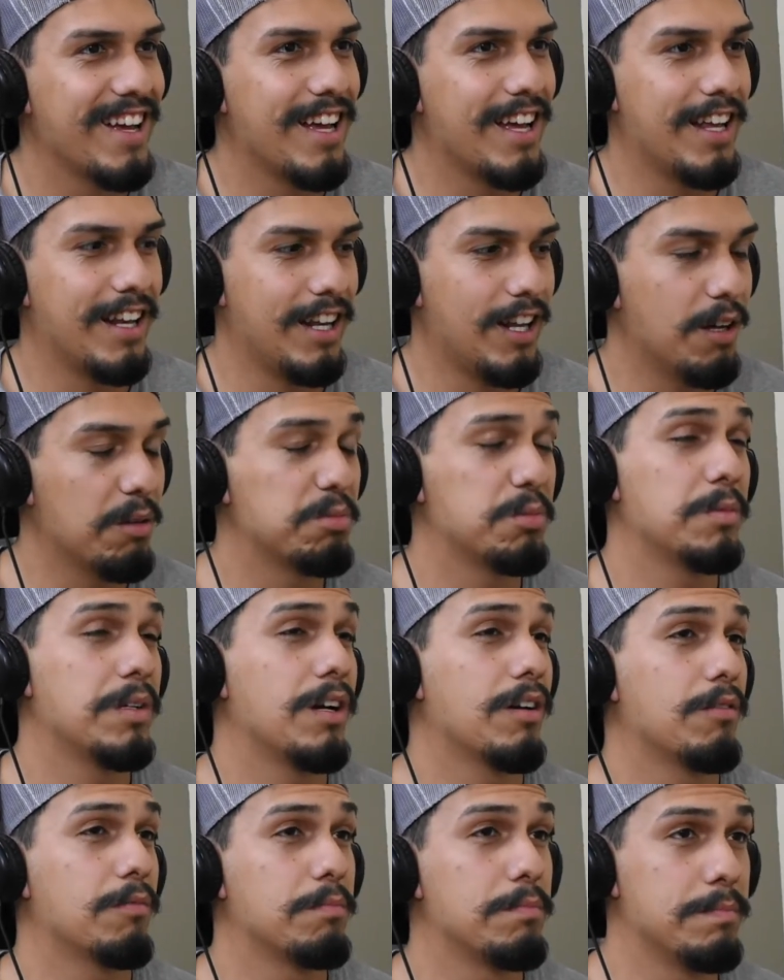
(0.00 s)
And he helps me
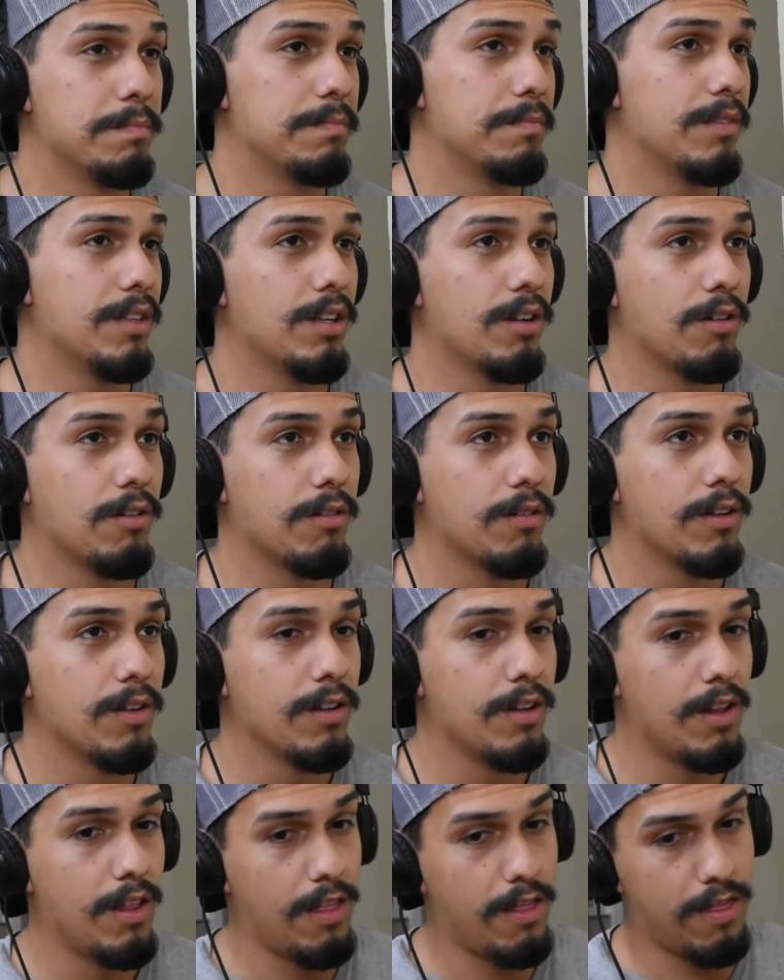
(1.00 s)
out,
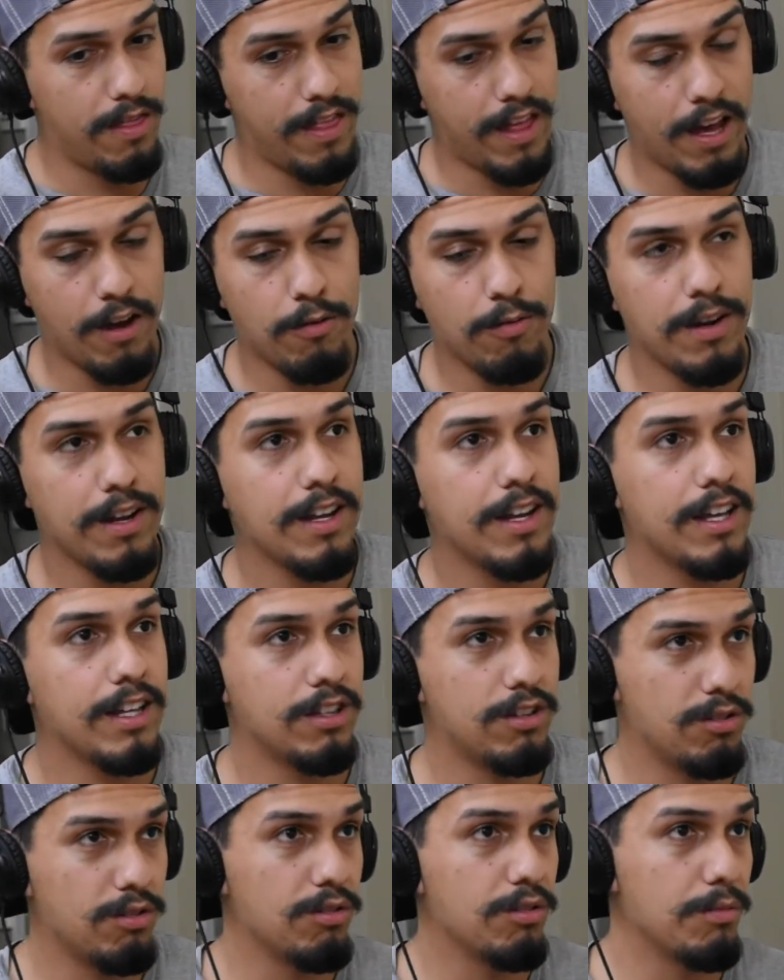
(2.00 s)
that way
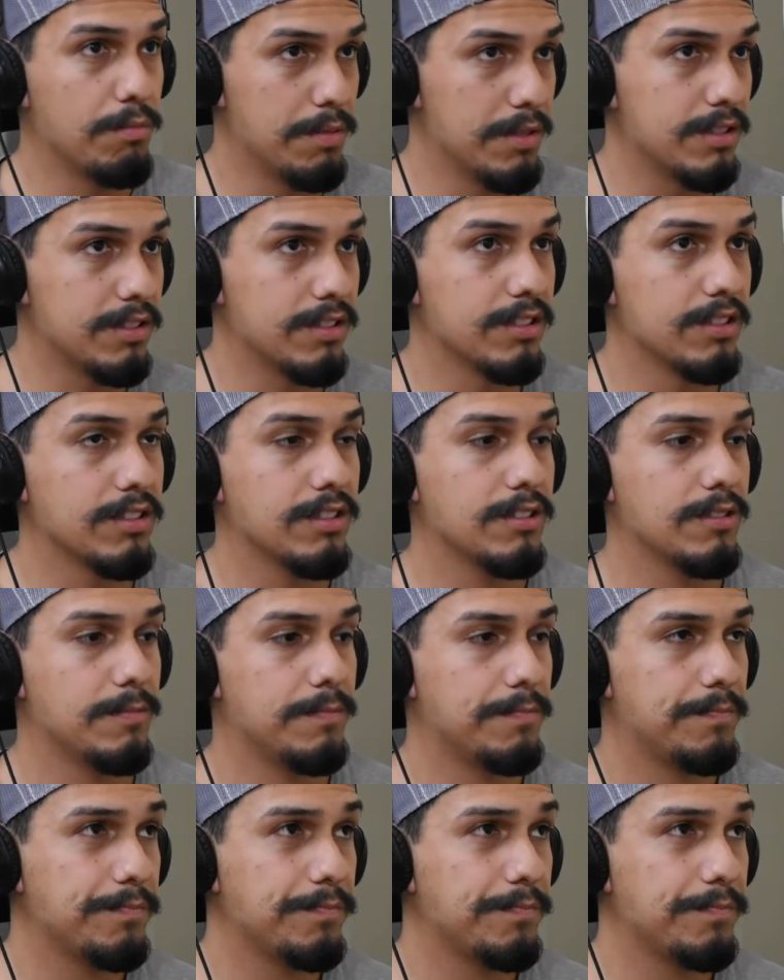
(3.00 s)
and through the business.